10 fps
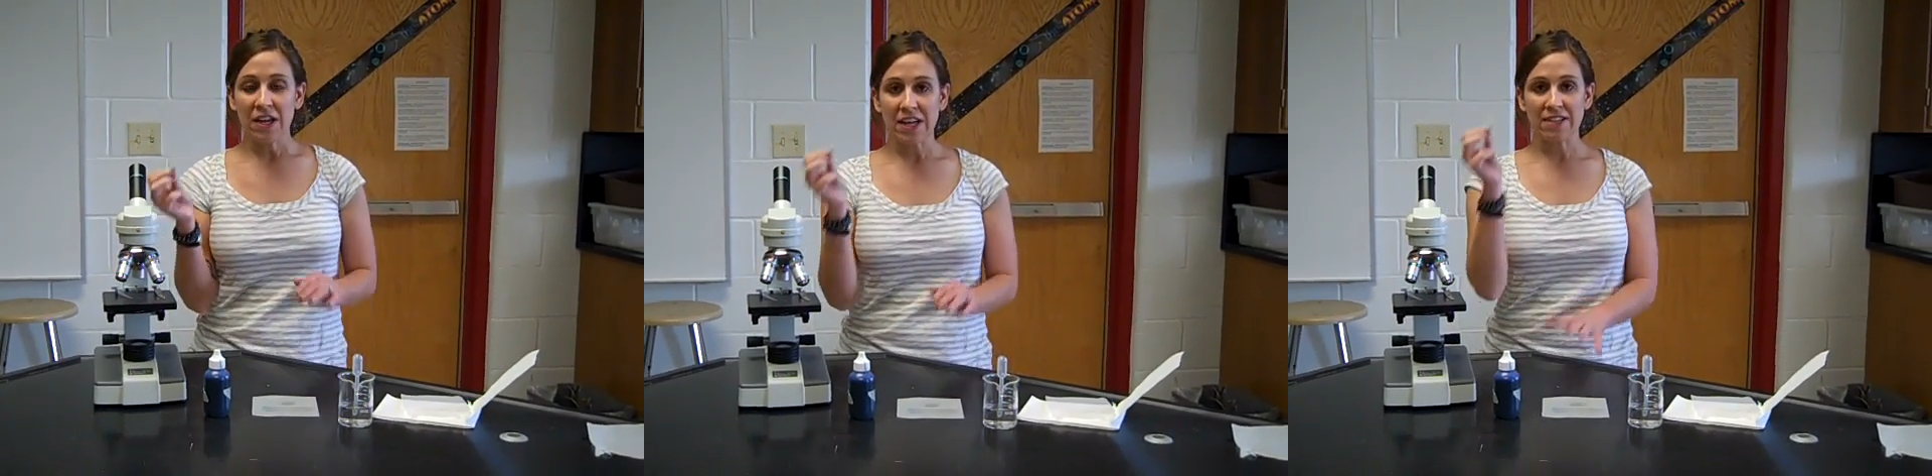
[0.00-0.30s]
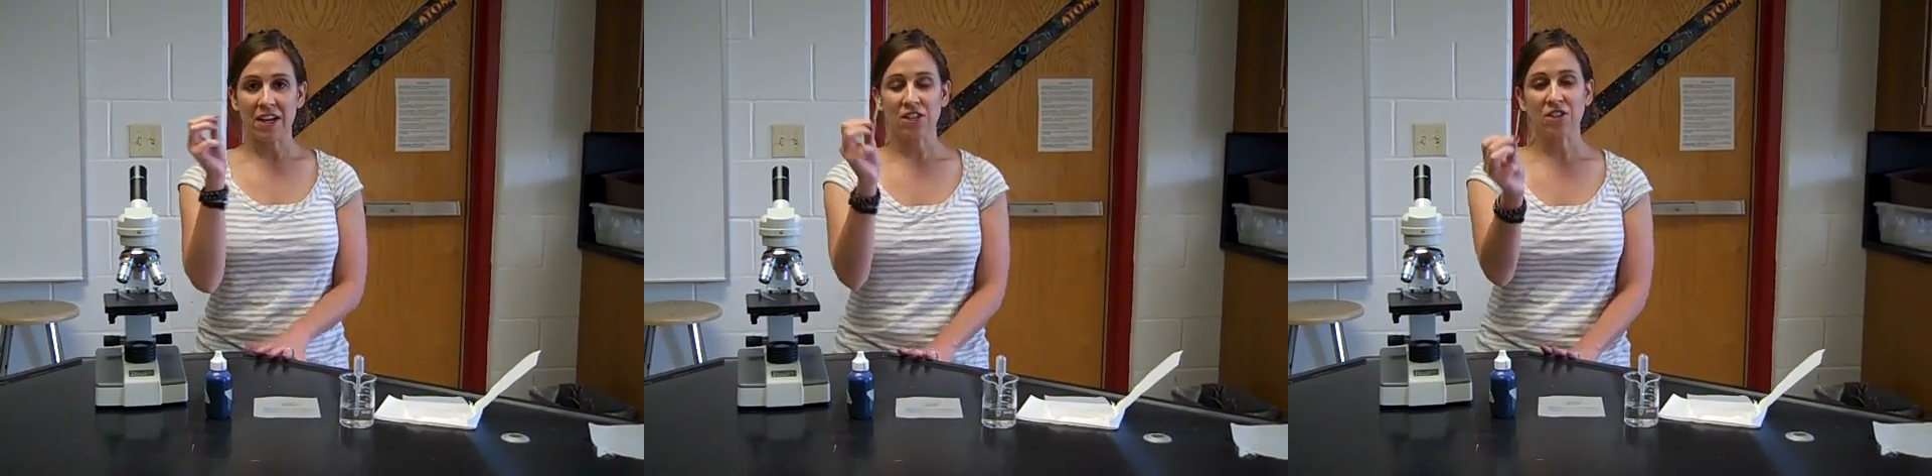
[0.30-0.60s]

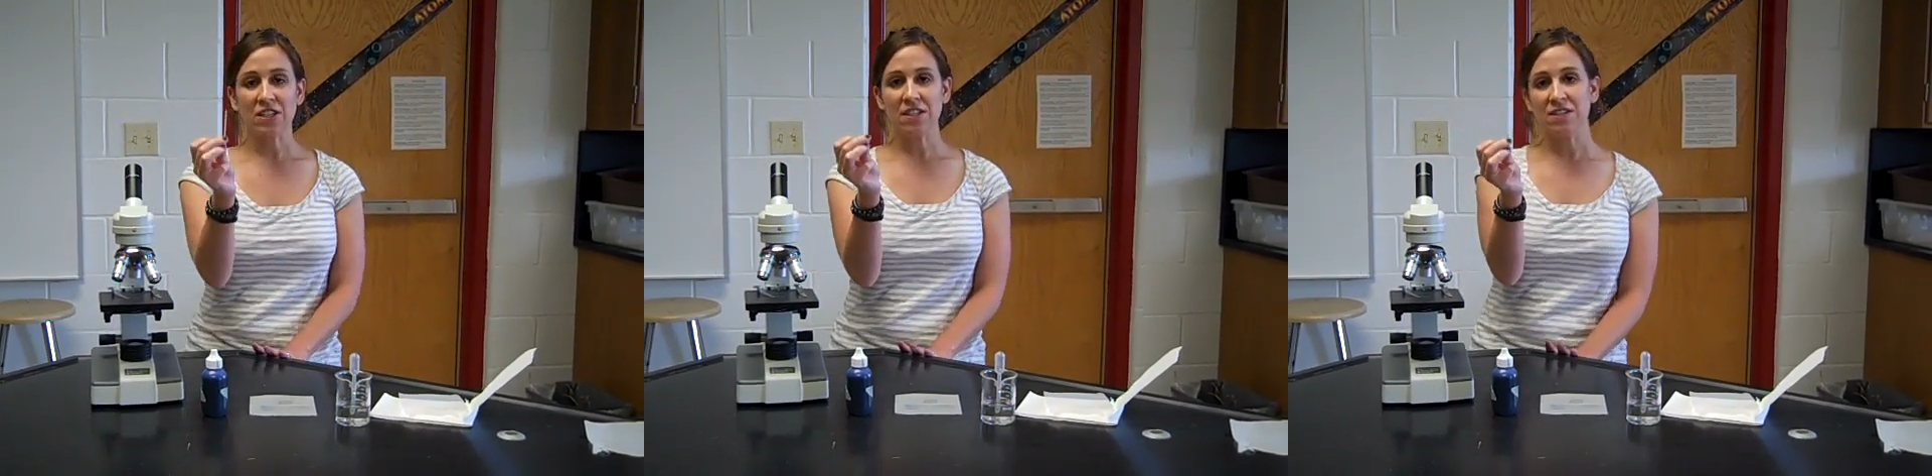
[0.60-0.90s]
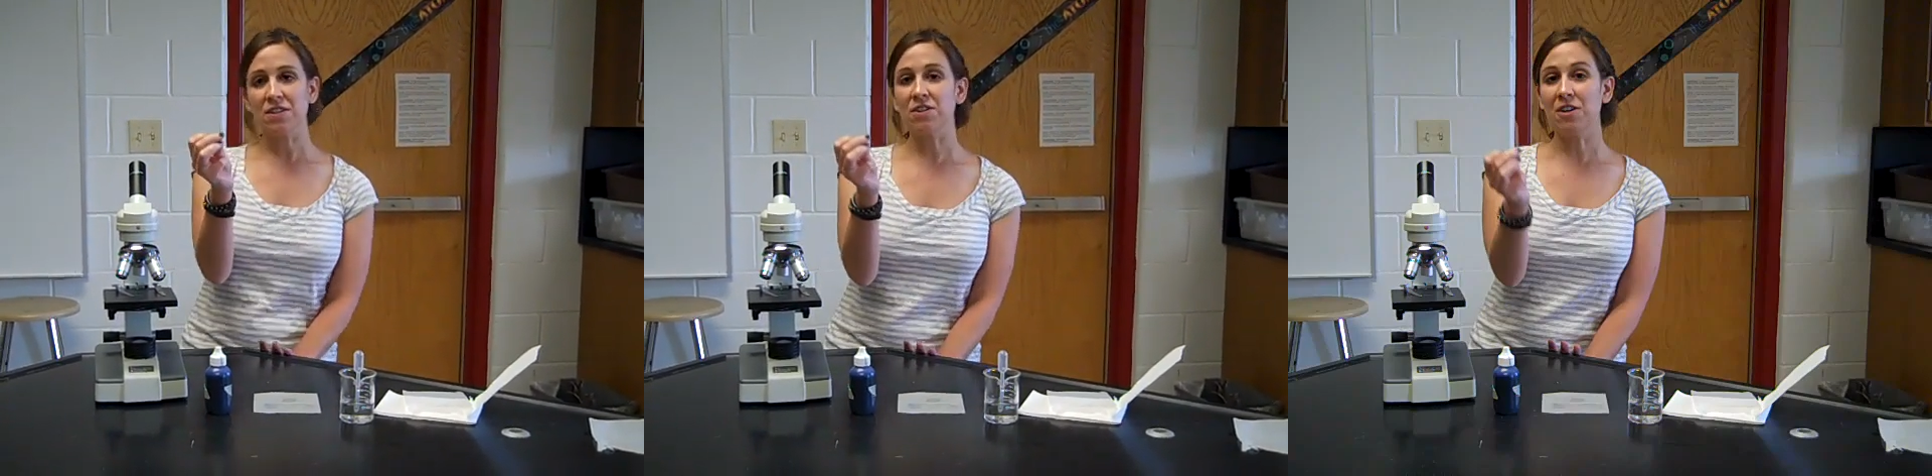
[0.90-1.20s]
it's actually
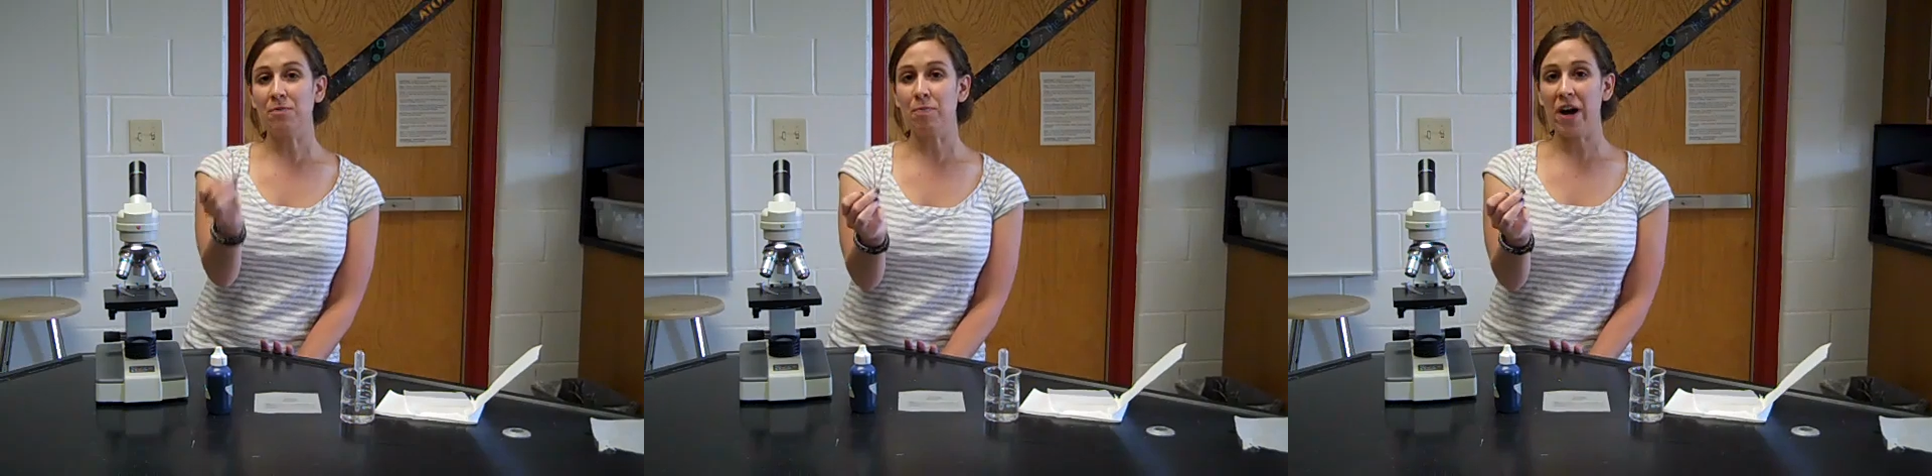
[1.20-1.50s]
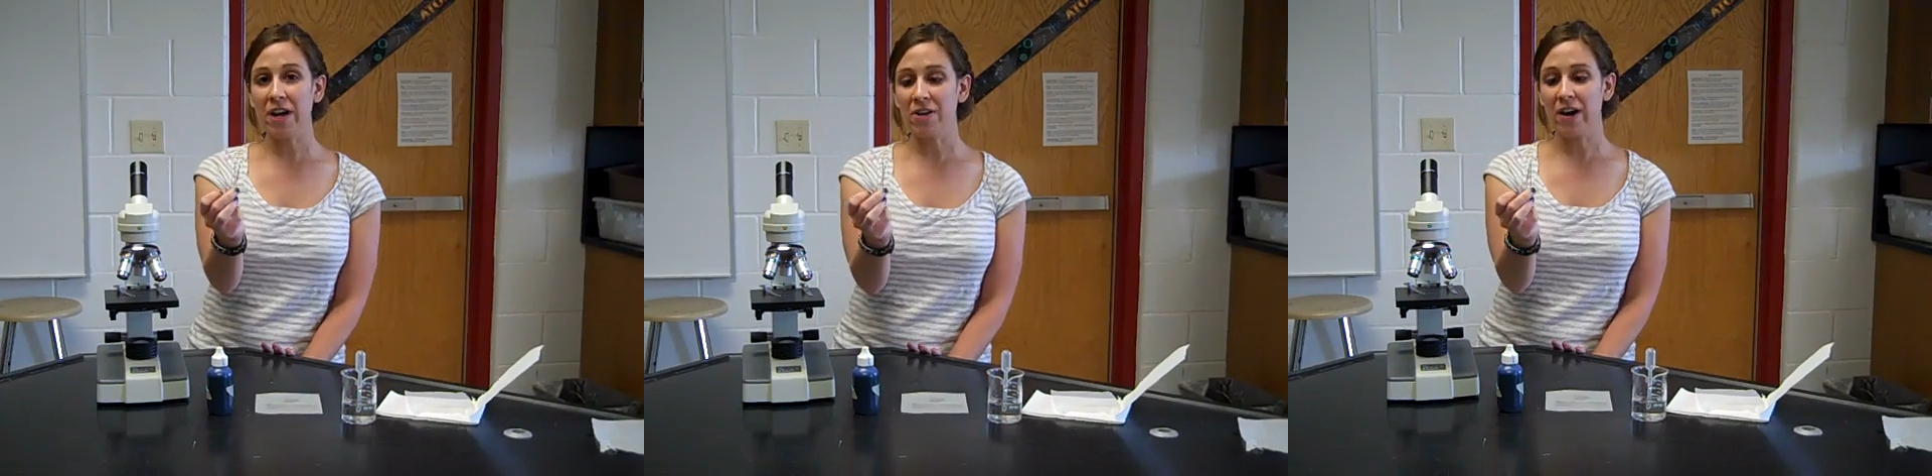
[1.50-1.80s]
considered a
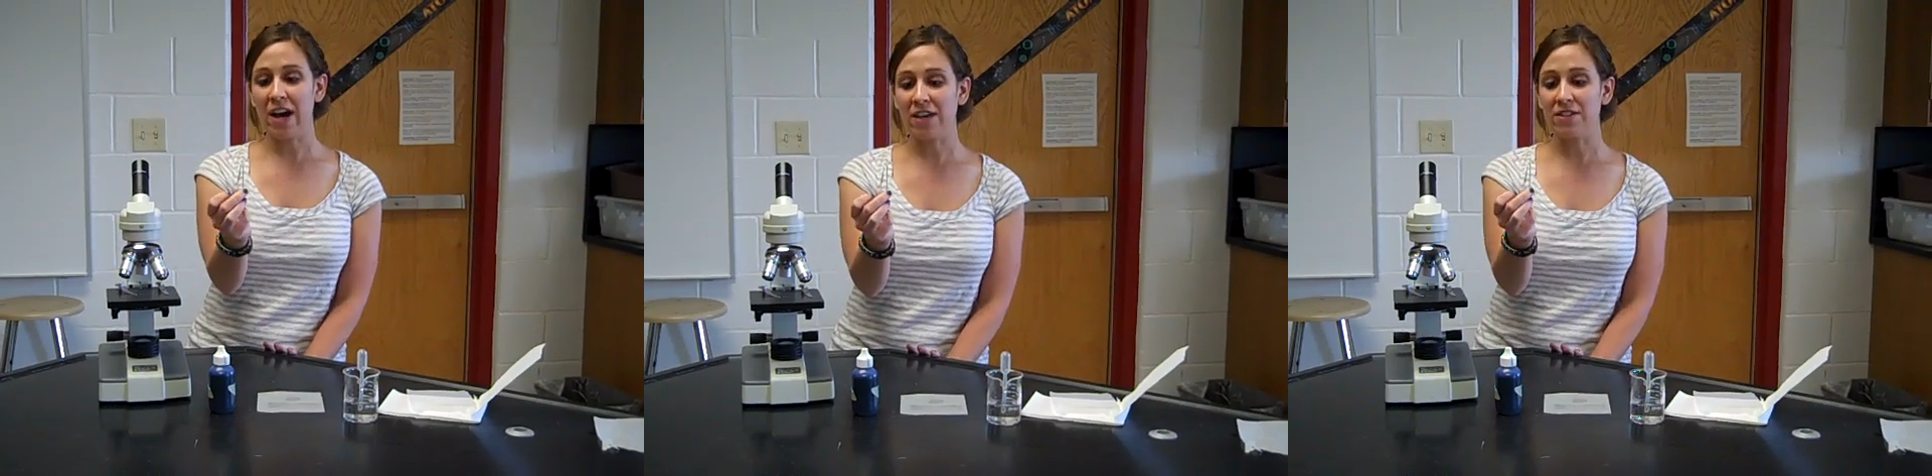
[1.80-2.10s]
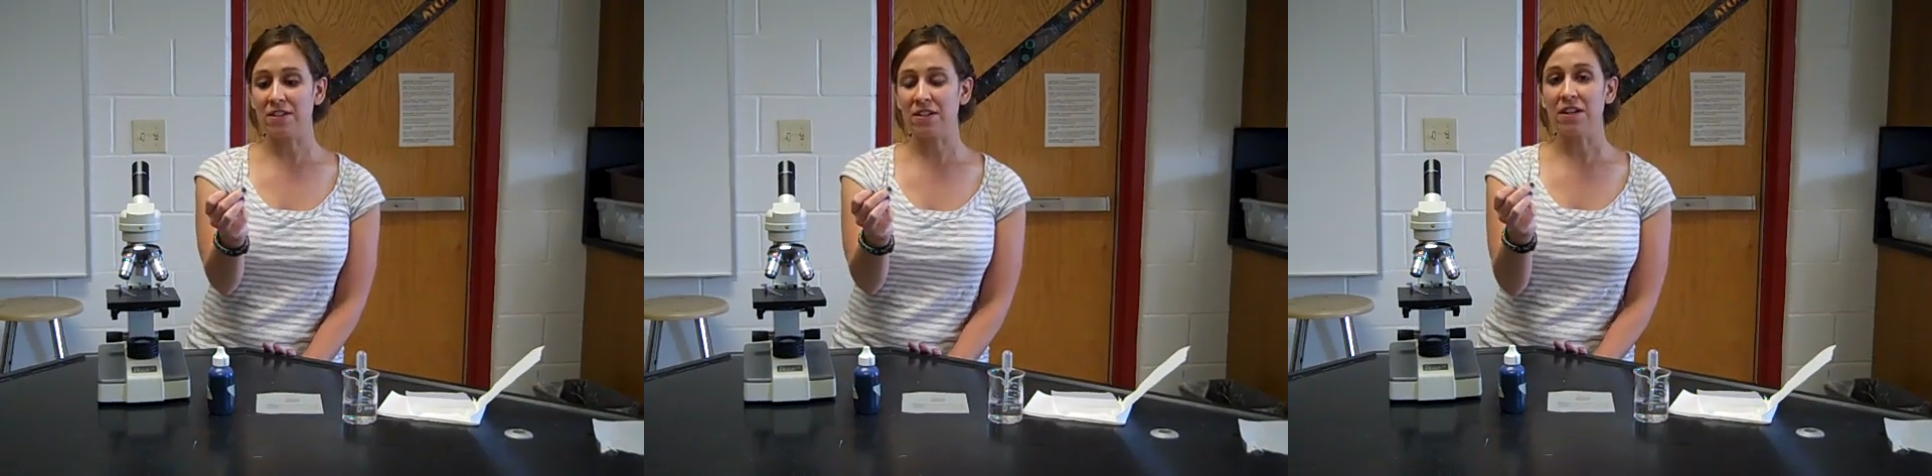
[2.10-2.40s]

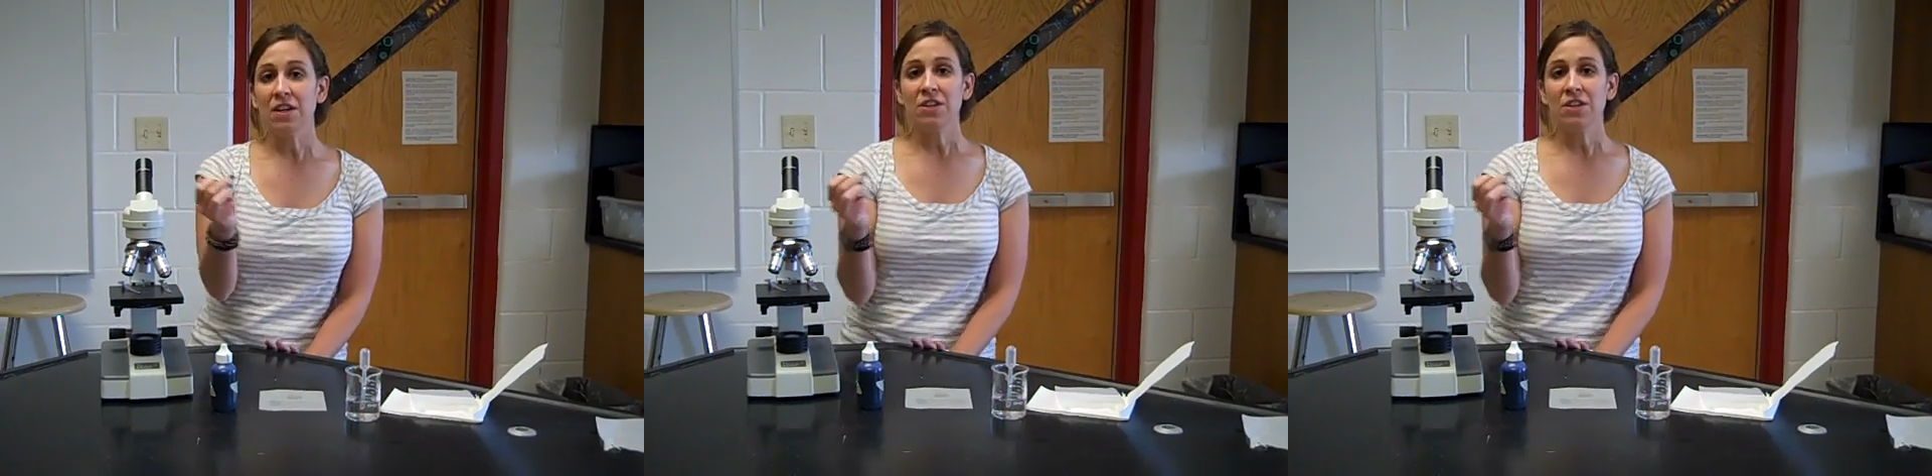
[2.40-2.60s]
biohazard